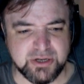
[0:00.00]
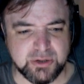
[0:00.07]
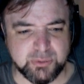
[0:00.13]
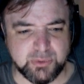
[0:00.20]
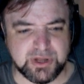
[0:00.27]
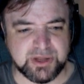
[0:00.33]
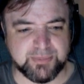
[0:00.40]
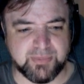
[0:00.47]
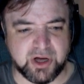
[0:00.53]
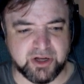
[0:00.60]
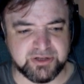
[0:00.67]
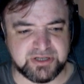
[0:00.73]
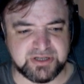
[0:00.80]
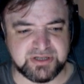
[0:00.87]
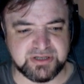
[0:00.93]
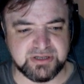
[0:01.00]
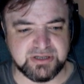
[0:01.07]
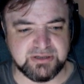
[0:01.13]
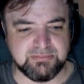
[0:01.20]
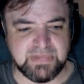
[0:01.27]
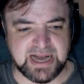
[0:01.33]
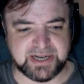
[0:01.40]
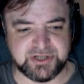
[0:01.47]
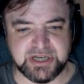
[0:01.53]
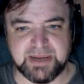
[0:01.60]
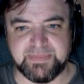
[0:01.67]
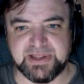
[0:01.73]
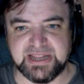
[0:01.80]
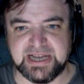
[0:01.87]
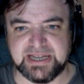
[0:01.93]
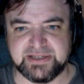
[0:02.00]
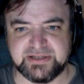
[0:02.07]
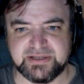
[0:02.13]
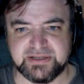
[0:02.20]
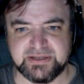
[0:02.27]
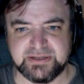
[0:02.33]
with the mods, MechJeb and that.